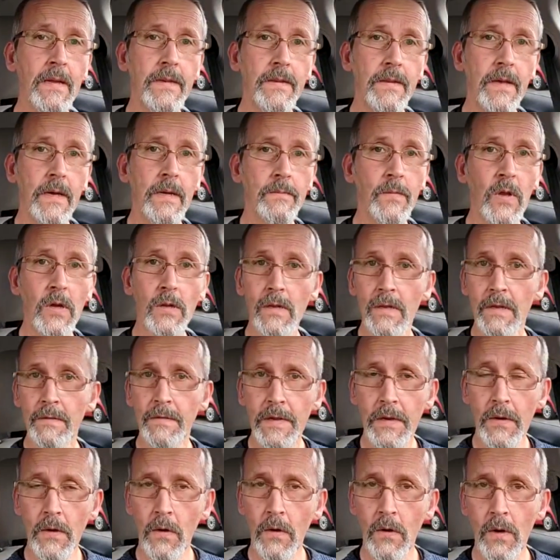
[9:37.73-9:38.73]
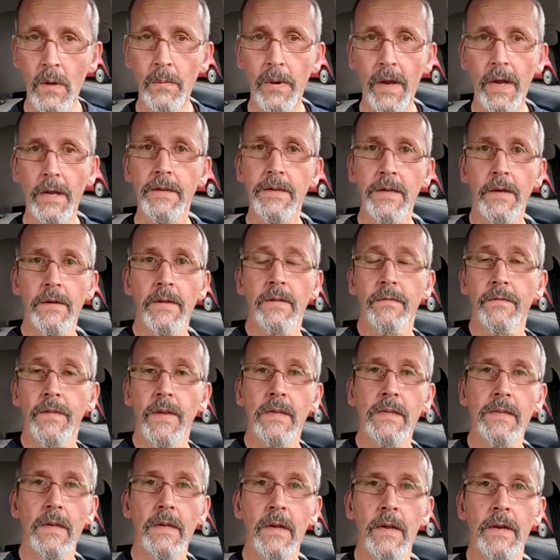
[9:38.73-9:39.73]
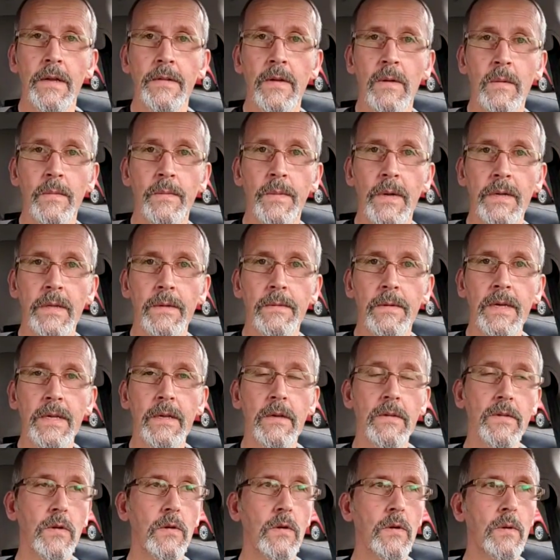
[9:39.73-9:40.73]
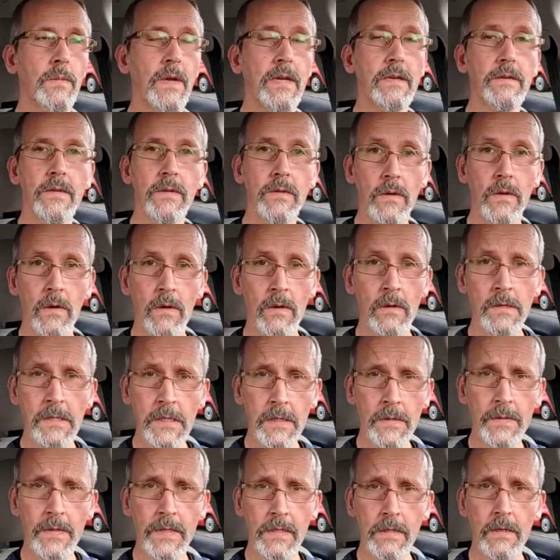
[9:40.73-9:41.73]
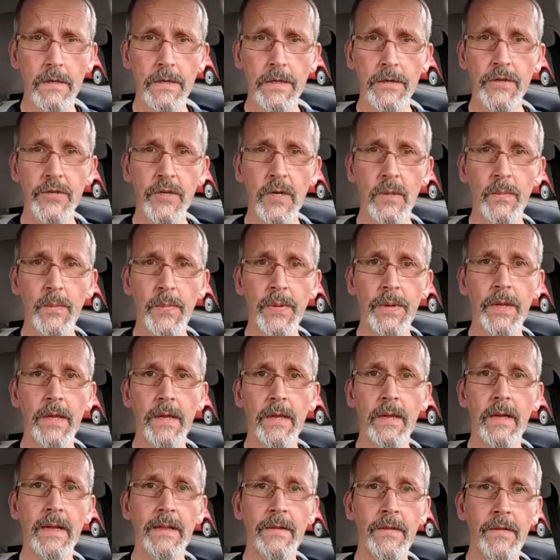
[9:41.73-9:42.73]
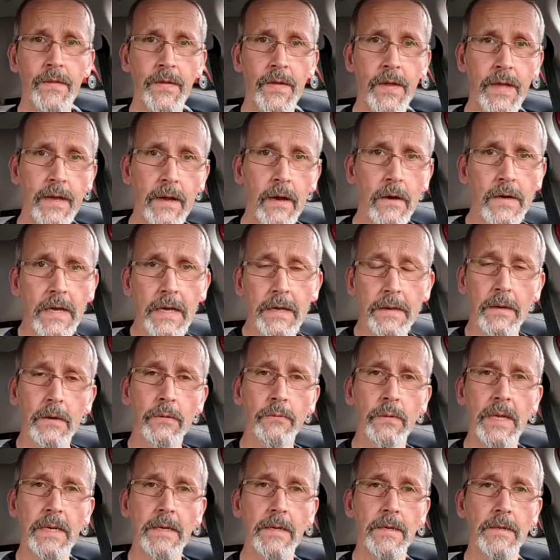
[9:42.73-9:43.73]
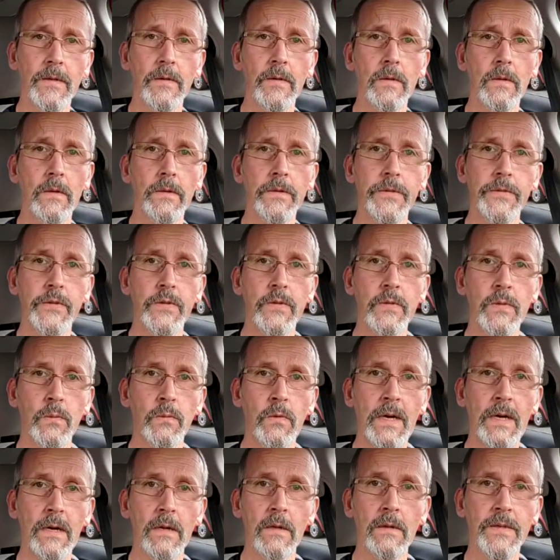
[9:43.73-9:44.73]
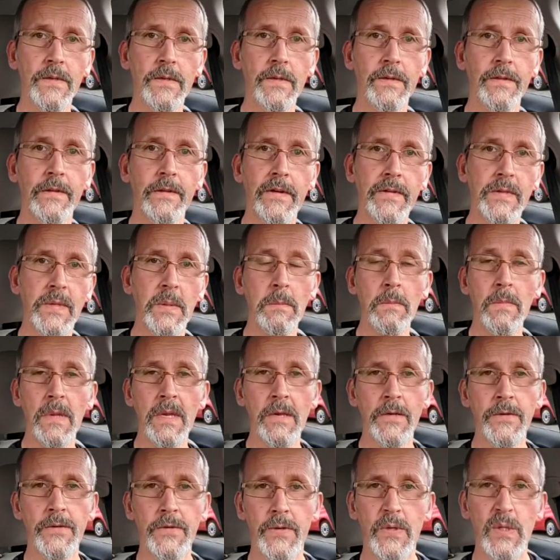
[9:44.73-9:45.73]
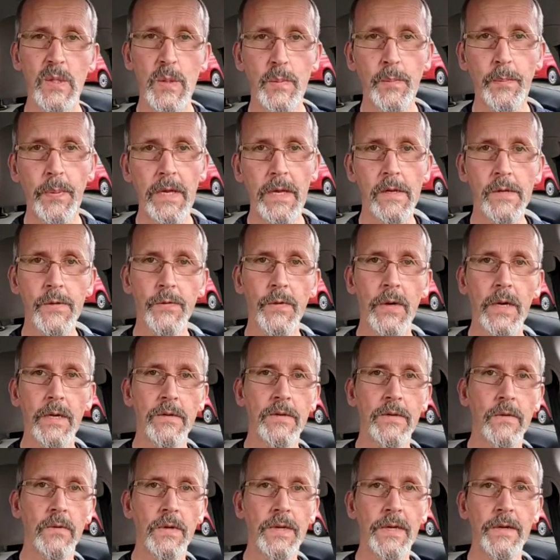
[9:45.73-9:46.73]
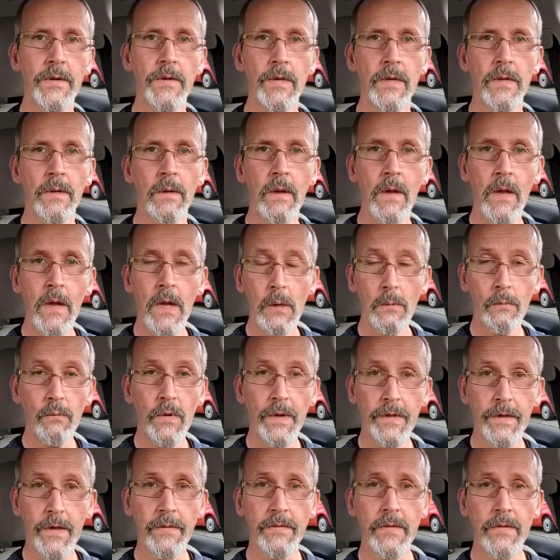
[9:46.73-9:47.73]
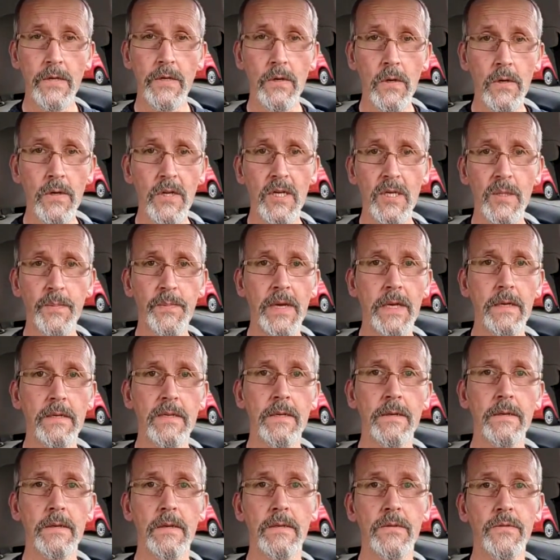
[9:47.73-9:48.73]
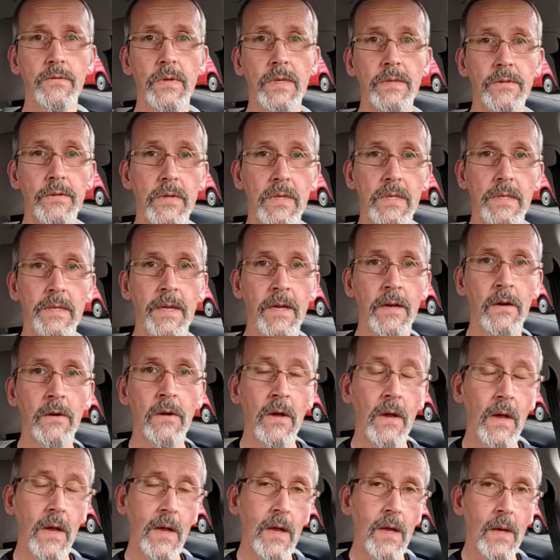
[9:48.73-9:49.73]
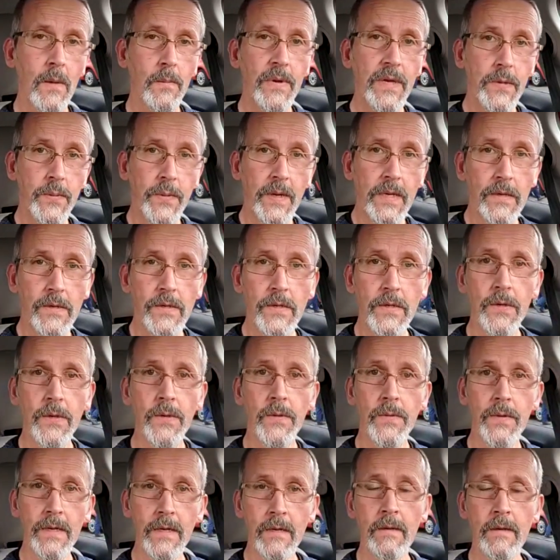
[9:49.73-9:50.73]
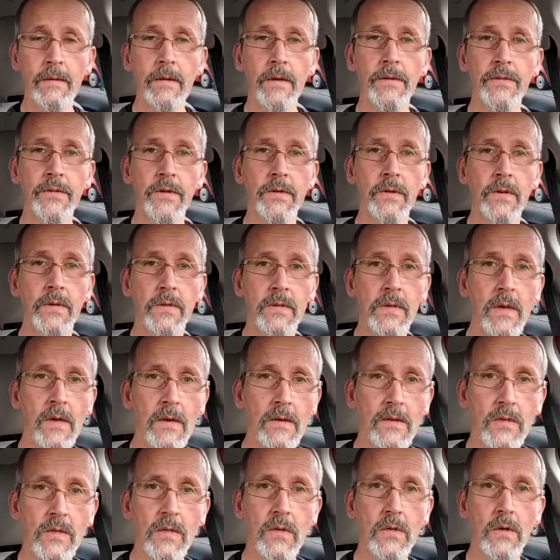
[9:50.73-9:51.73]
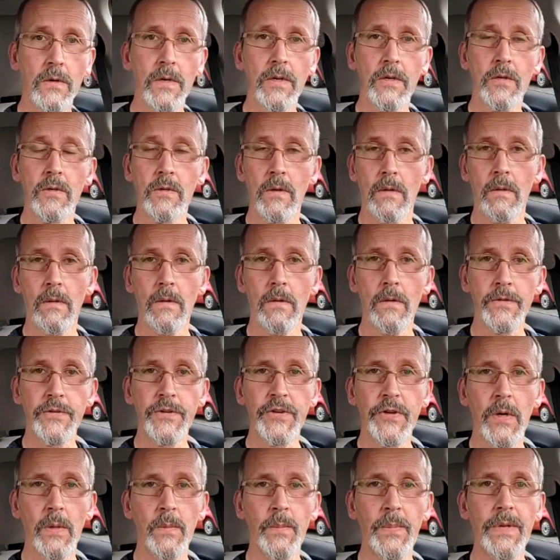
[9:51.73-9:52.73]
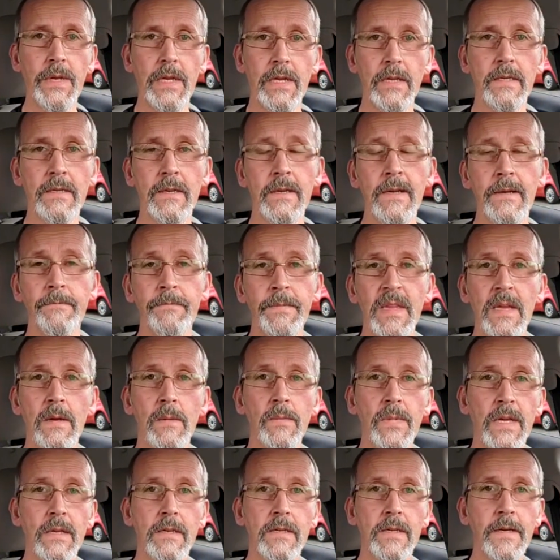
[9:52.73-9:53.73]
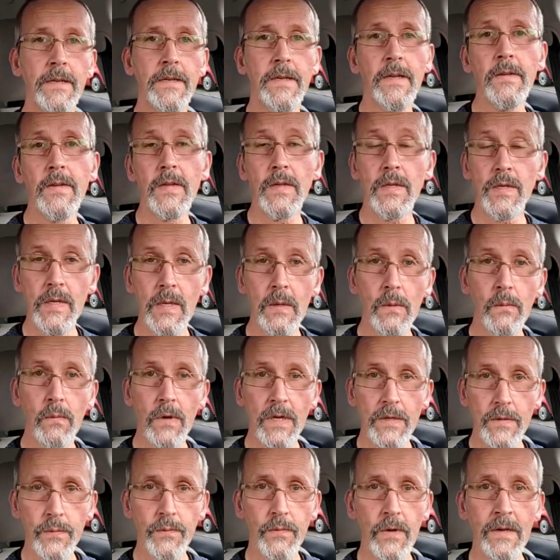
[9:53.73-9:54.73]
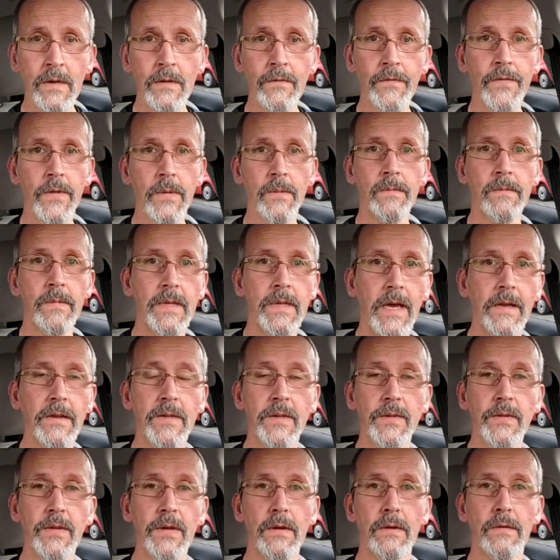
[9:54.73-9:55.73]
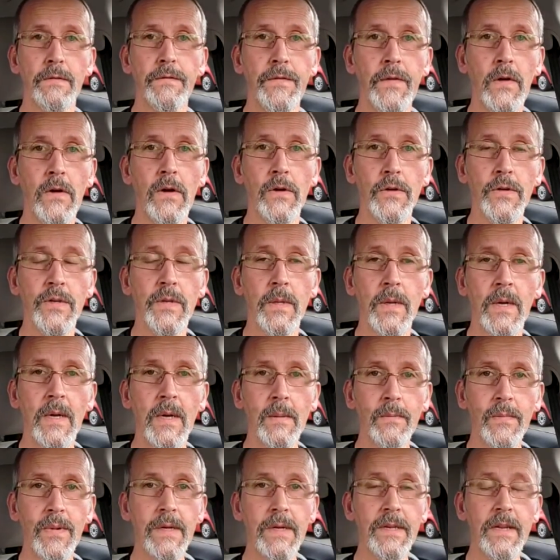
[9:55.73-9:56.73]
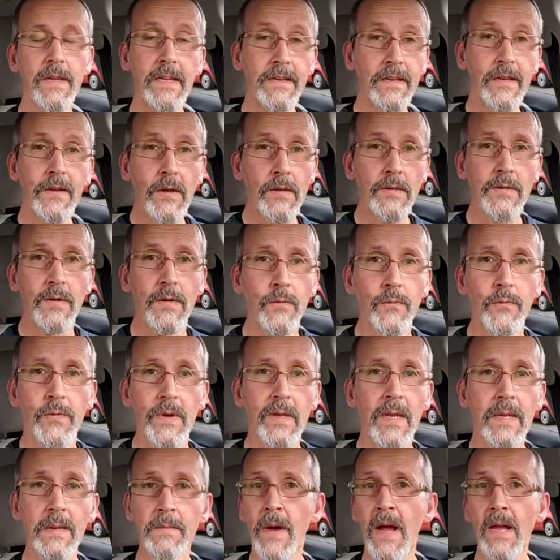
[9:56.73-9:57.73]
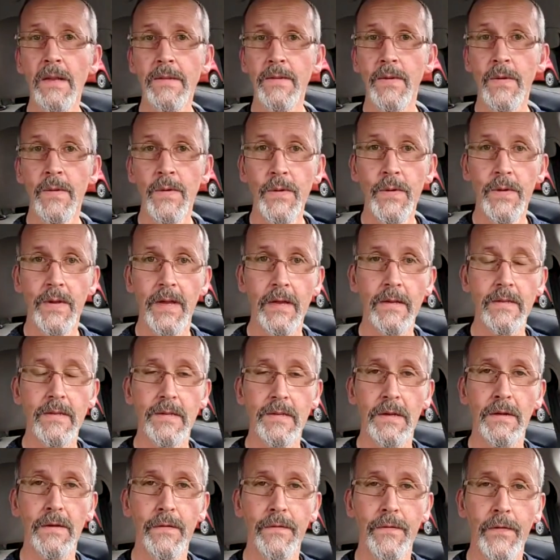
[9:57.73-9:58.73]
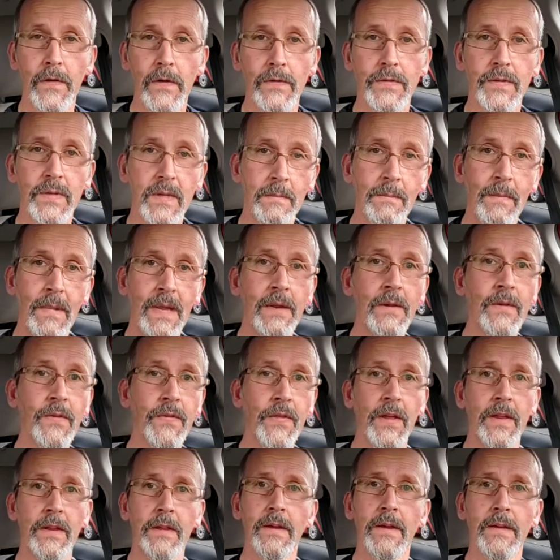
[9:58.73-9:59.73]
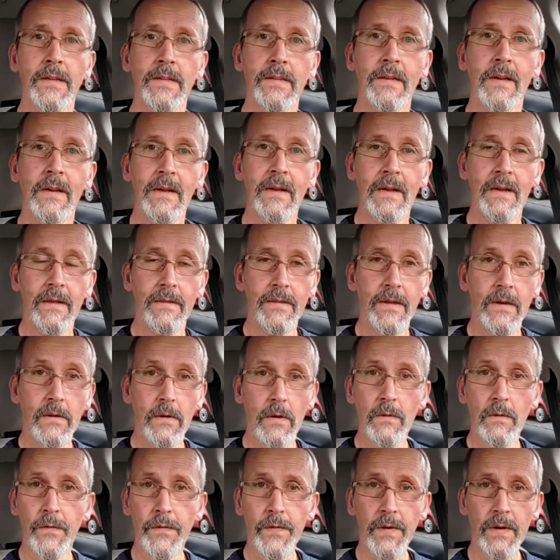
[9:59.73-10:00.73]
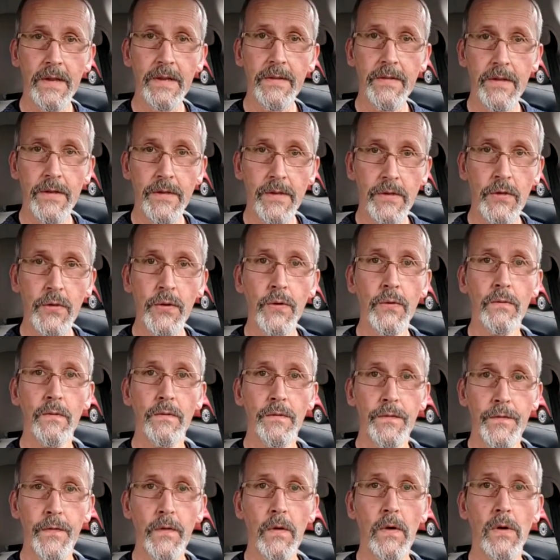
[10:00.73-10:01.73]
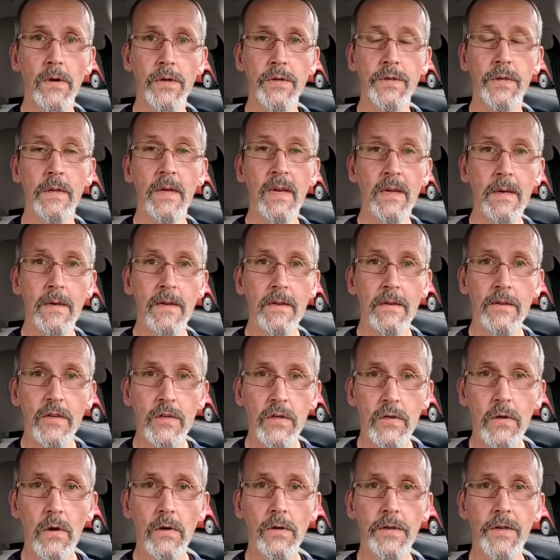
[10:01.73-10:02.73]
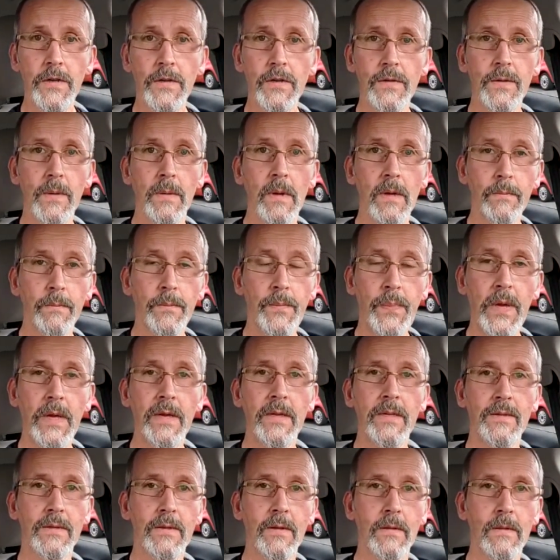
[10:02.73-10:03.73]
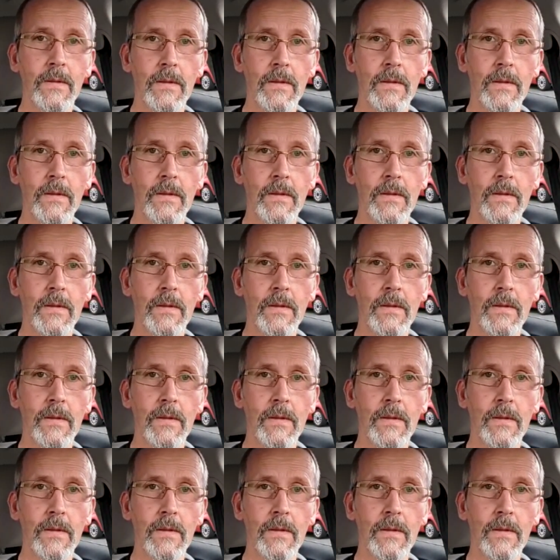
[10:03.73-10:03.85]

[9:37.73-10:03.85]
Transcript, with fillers: Now, I'm not leaving Orbex out of this either, by the way, because Orbex is also a Scottish company and they are getting ready to launch as well. So there is a miniature space race going on within the Scottish space industry just now between two indigenous Scottish launch companies. It'll be exciting to see which one of them gets there first, but it doesn't really matter who gets there first first. The main thing is that hopefully the two first Scottish-based